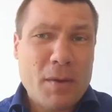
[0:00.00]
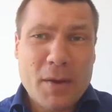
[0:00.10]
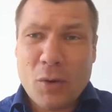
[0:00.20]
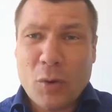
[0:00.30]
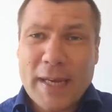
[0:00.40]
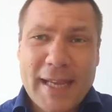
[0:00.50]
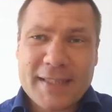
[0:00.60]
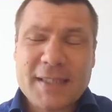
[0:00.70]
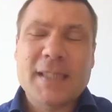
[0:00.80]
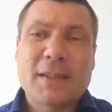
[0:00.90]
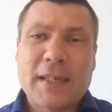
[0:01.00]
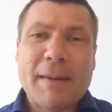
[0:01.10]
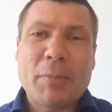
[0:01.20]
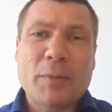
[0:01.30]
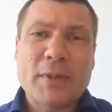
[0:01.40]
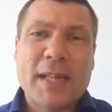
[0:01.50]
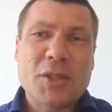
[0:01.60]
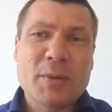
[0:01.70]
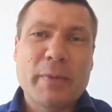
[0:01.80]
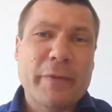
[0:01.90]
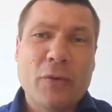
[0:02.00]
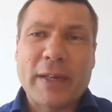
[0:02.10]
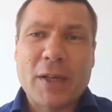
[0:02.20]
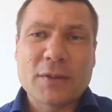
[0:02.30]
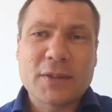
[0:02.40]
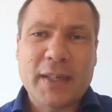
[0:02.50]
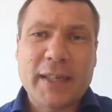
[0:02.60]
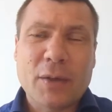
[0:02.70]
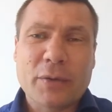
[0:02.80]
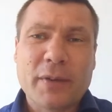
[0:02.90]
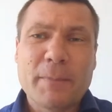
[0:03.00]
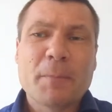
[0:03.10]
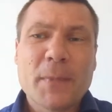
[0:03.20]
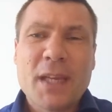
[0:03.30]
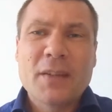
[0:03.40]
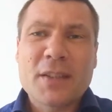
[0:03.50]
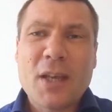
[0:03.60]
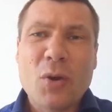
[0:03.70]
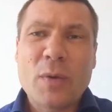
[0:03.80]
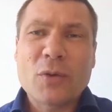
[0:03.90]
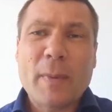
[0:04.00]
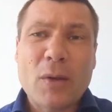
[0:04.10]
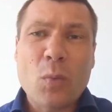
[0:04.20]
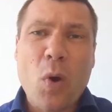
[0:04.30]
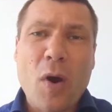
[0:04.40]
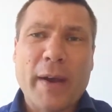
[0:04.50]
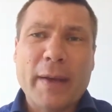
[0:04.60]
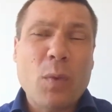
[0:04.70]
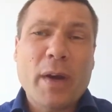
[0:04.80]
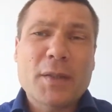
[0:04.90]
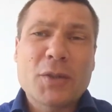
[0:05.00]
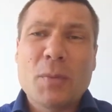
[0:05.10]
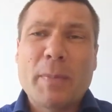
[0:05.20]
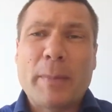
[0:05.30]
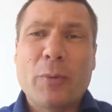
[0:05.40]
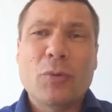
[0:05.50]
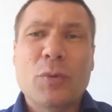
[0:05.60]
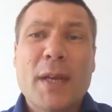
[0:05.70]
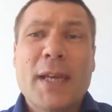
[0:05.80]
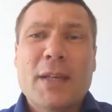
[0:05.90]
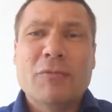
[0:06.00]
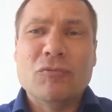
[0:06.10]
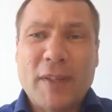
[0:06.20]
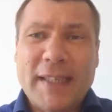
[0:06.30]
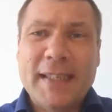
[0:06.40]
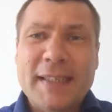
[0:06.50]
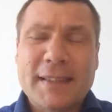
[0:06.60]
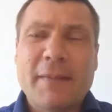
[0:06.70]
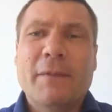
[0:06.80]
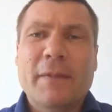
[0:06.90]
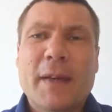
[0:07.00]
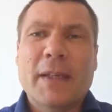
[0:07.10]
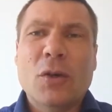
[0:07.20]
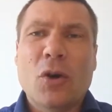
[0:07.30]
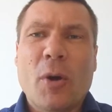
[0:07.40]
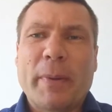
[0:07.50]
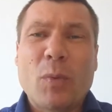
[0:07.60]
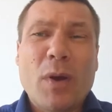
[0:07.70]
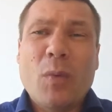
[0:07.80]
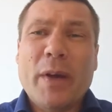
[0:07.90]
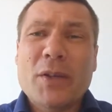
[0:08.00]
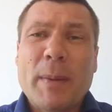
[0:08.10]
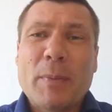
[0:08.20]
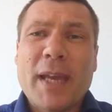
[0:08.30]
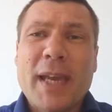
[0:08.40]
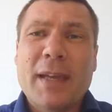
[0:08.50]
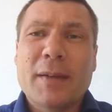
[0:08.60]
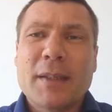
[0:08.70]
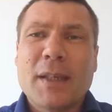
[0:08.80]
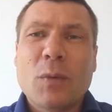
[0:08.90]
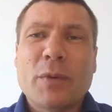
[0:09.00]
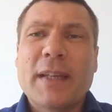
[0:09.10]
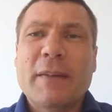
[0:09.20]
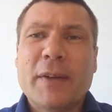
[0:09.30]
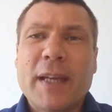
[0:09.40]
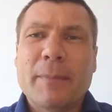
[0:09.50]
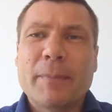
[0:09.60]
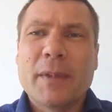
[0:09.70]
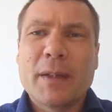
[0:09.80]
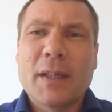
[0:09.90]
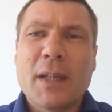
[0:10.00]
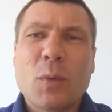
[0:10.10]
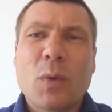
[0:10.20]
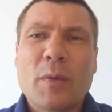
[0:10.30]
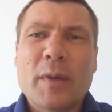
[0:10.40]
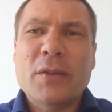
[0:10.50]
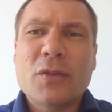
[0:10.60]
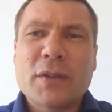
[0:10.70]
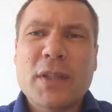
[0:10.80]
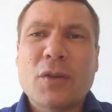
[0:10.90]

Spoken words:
or less to grab people's attention before they go on something else. So it's all about the why. Why should people read your copy? Why should people care? What's in it for them? You know, it's not